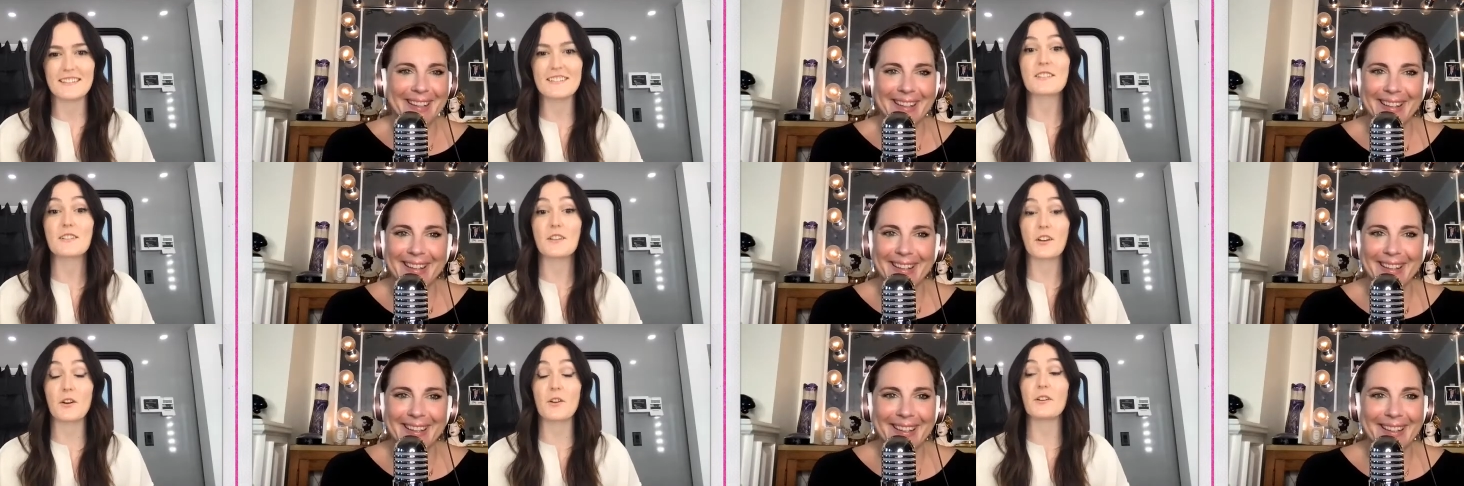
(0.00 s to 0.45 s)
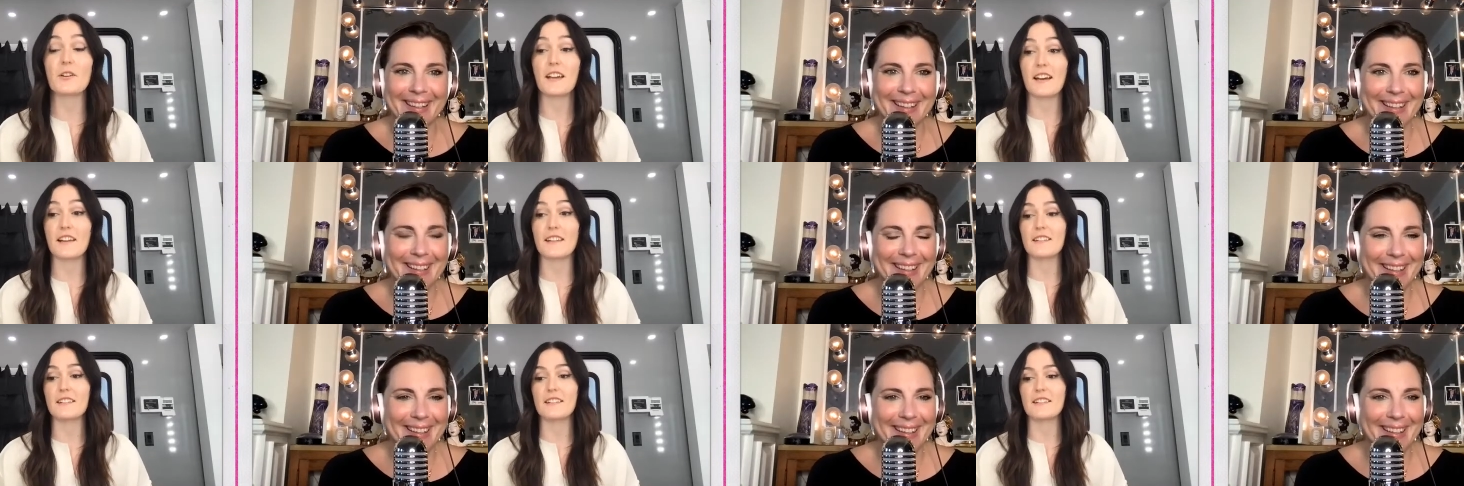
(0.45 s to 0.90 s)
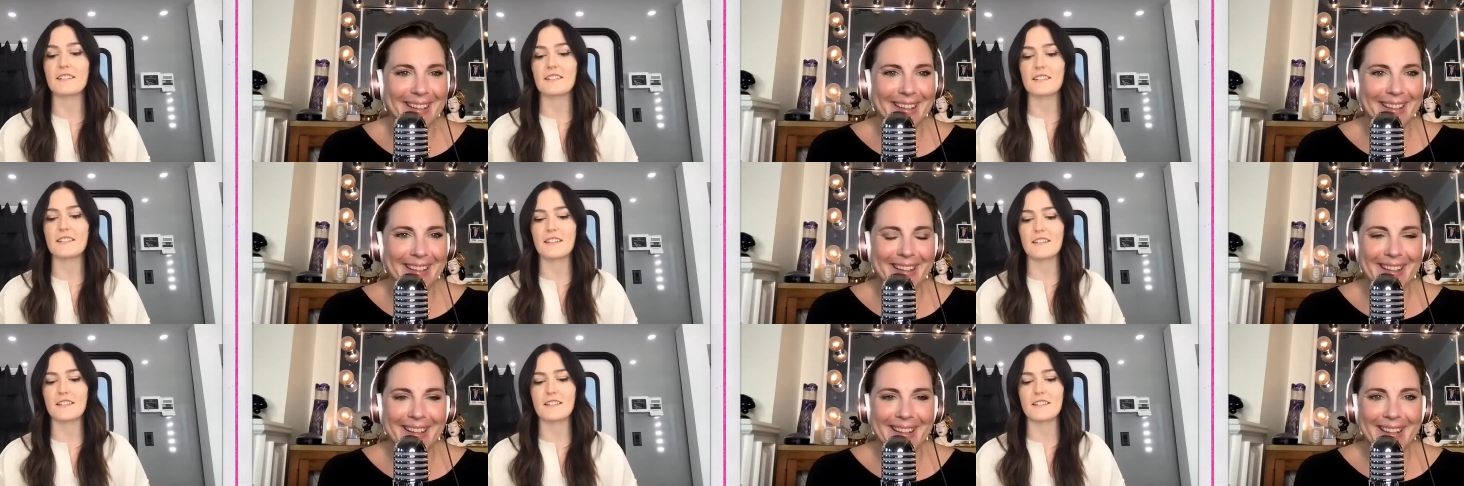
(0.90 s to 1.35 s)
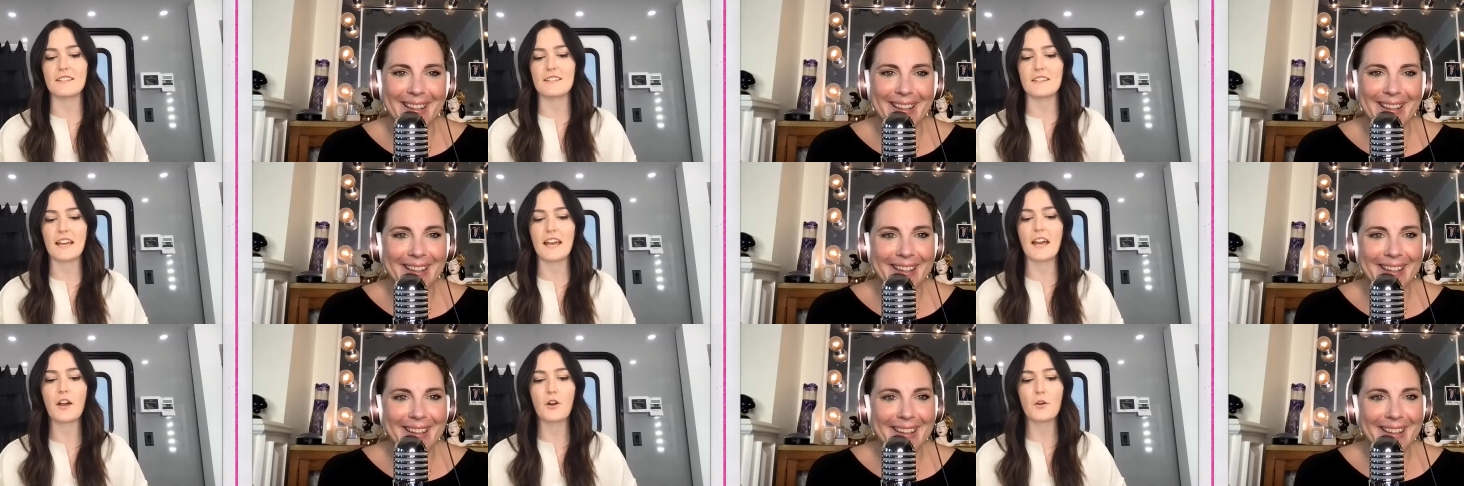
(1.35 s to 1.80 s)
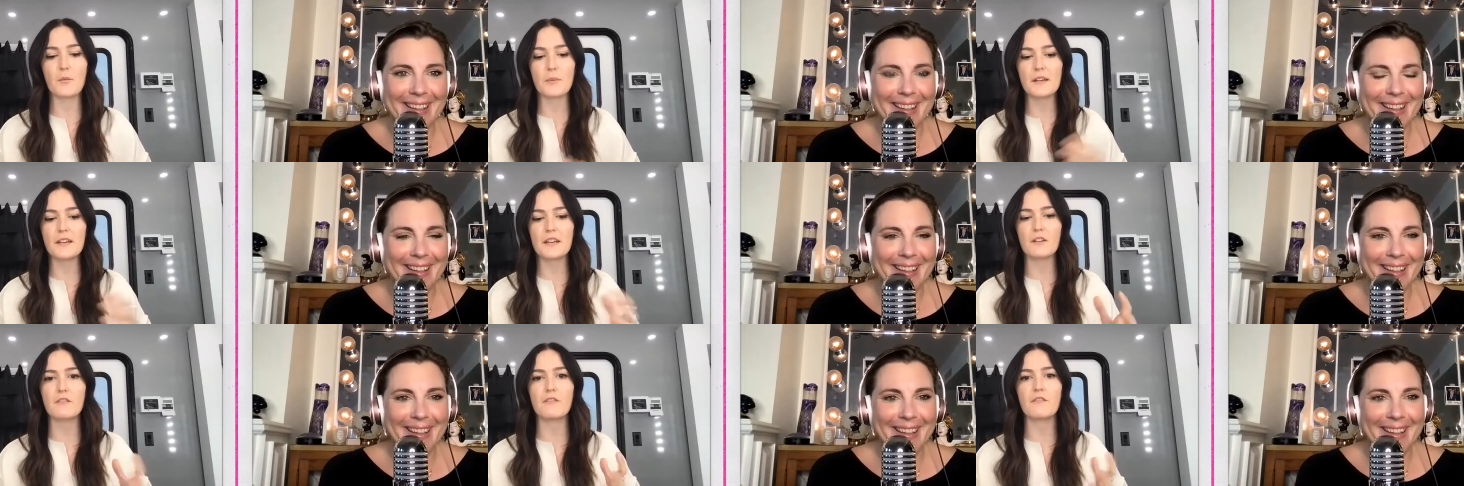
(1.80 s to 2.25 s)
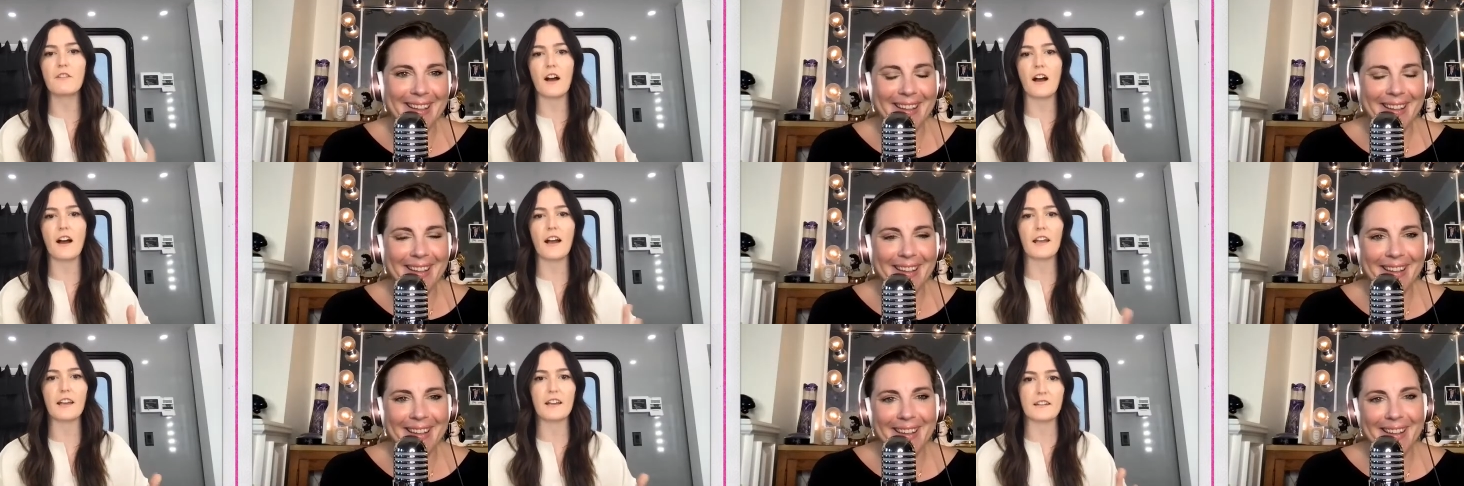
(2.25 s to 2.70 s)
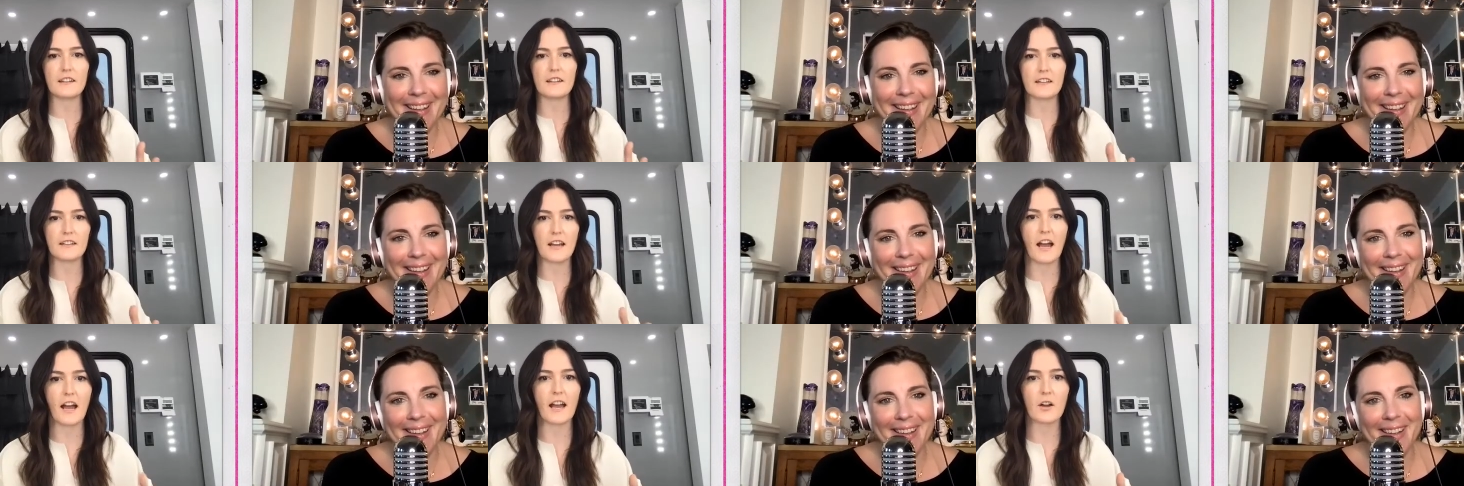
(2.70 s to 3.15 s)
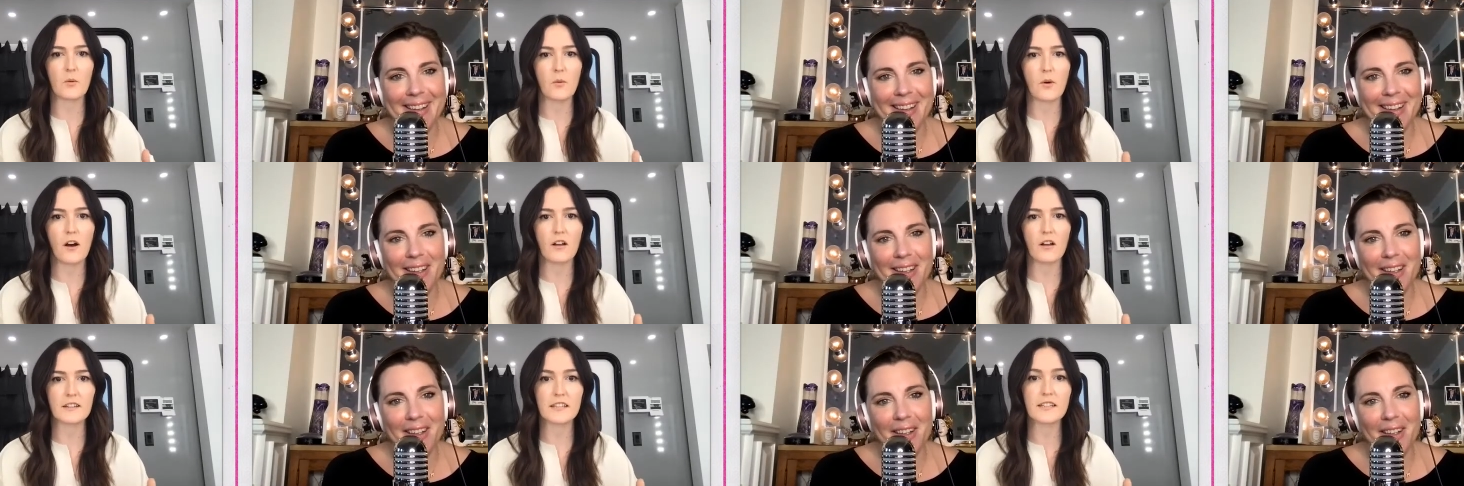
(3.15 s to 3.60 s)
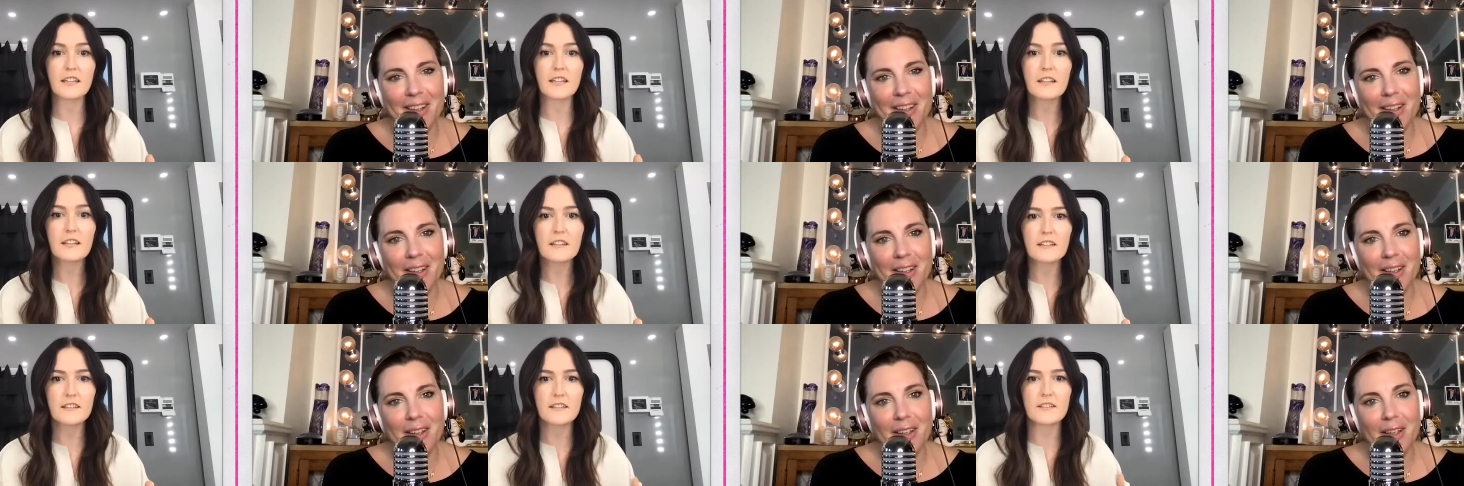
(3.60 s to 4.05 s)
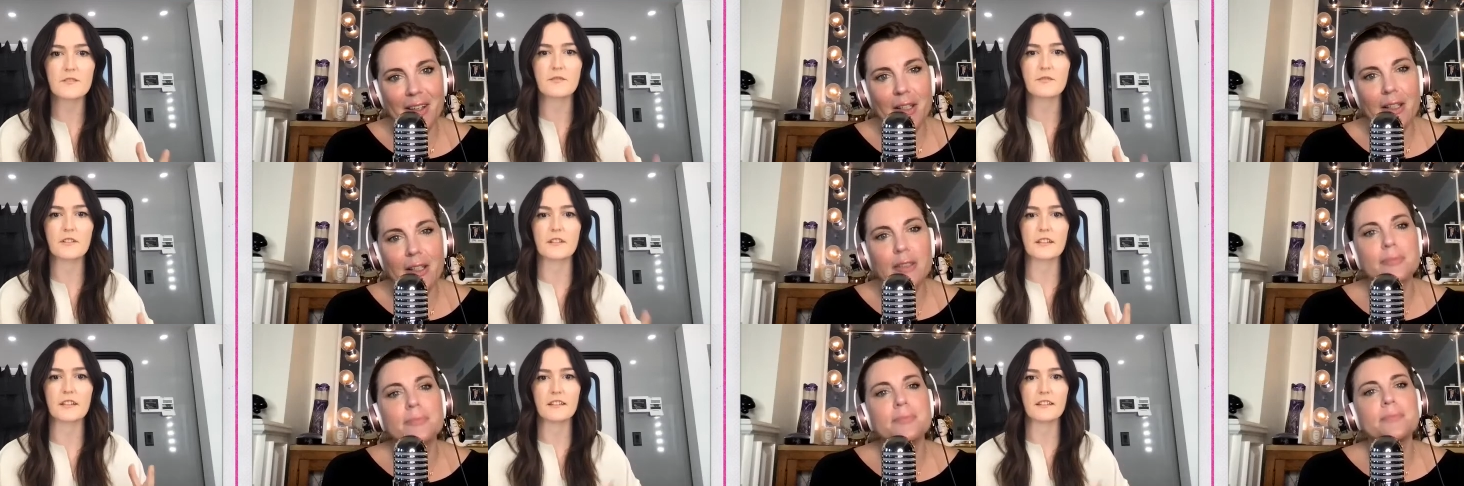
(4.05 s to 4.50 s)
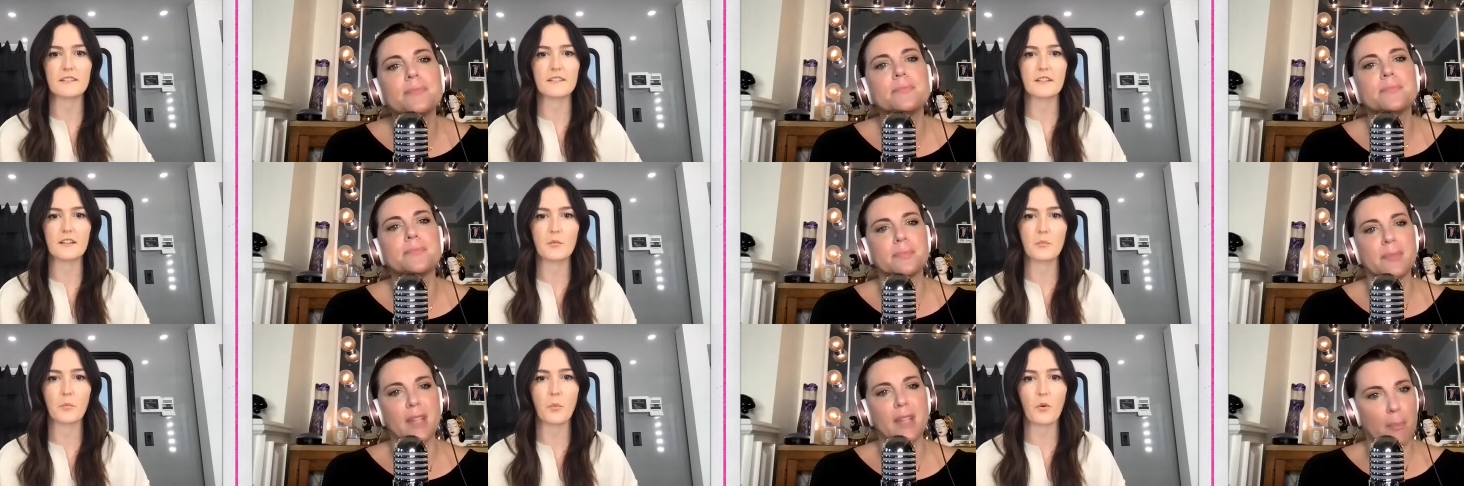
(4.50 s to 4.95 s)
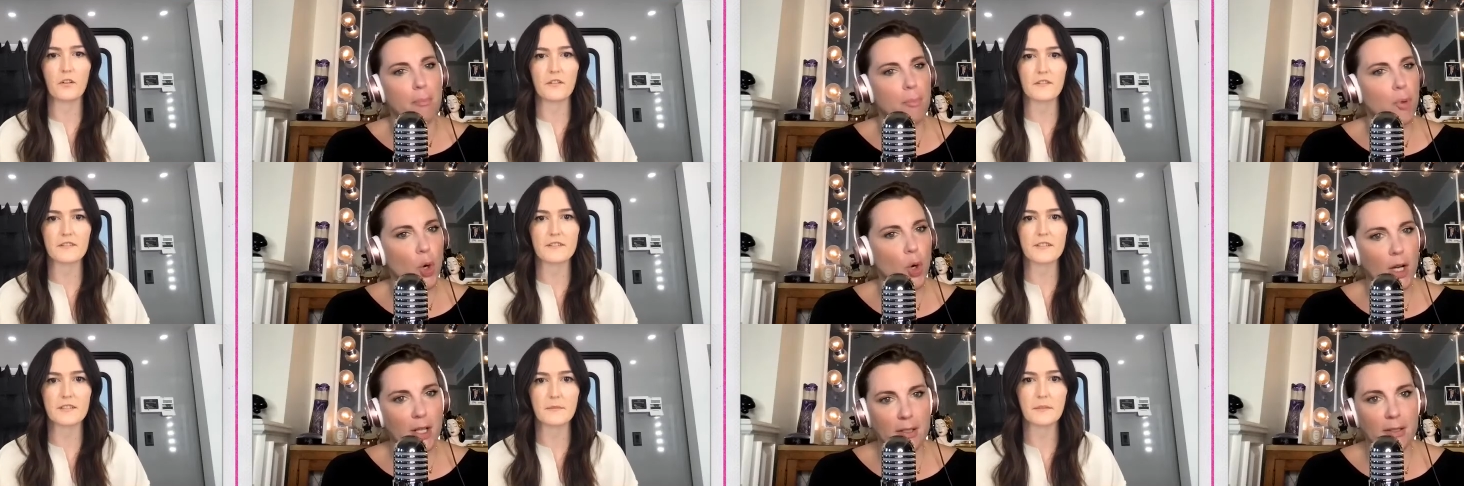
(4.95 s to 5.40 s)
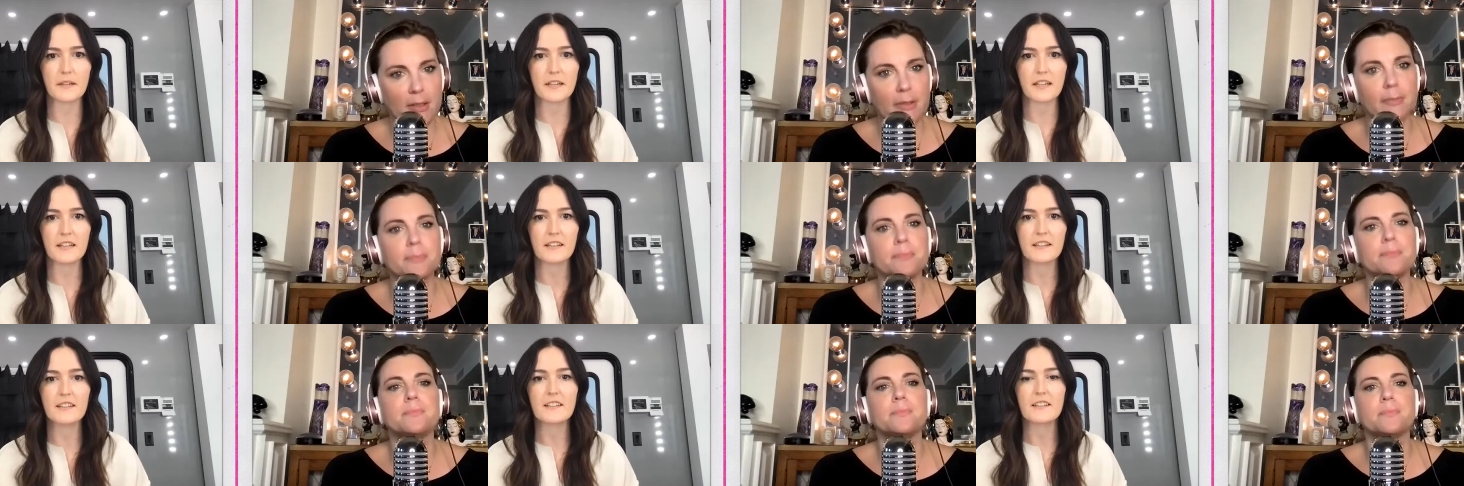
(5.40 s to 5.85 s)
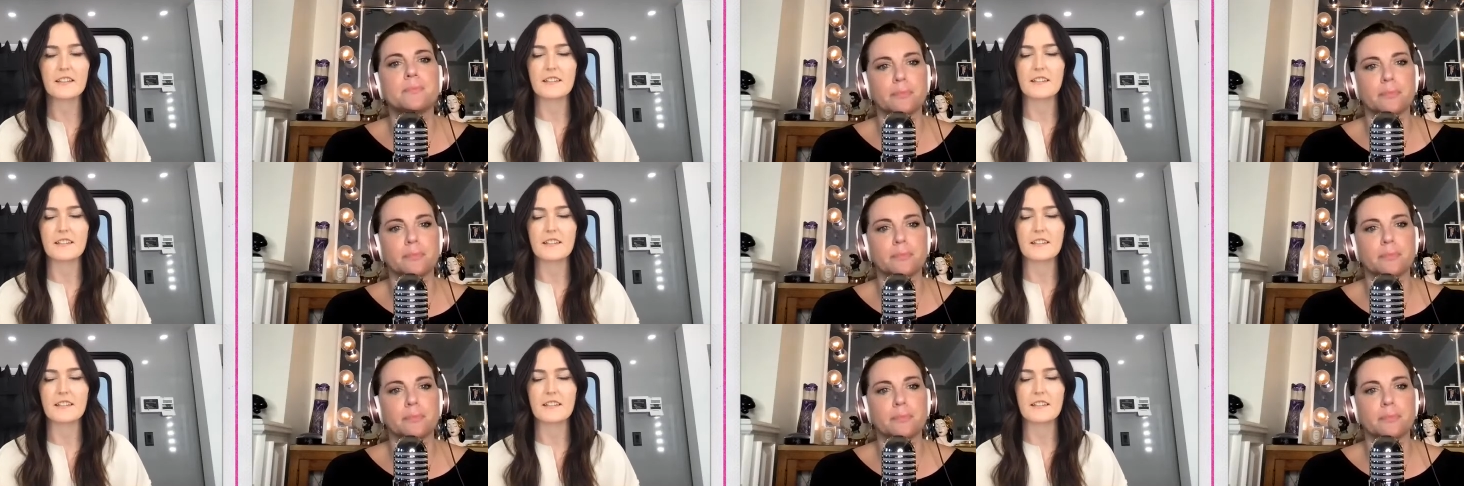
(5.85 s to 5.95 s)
Speaker 1: So yeah, the the hair being fine and high quality is really important, important. to me.